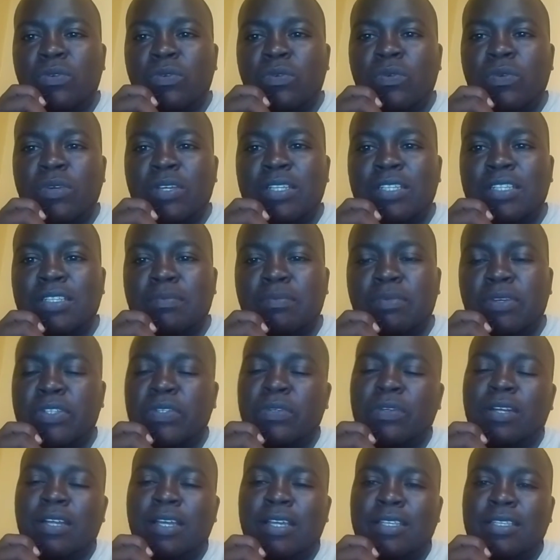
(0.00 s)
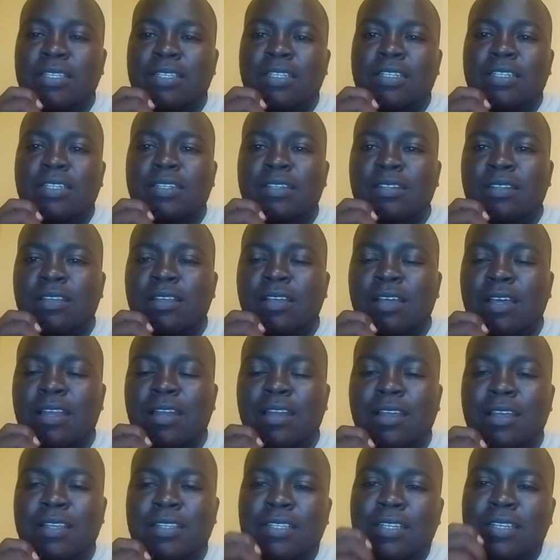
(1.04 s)
who is specialized and
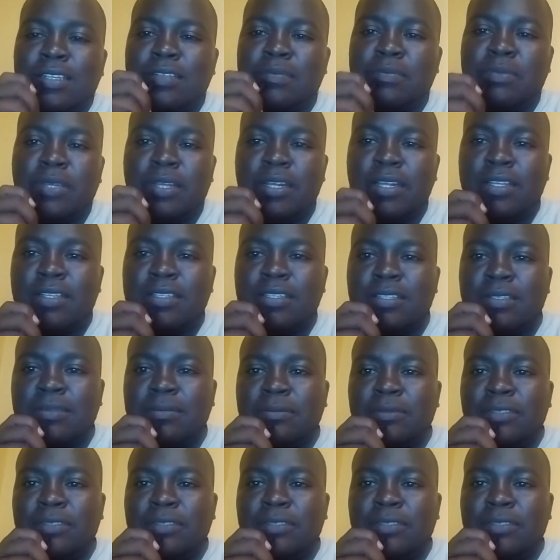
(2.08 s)
has experience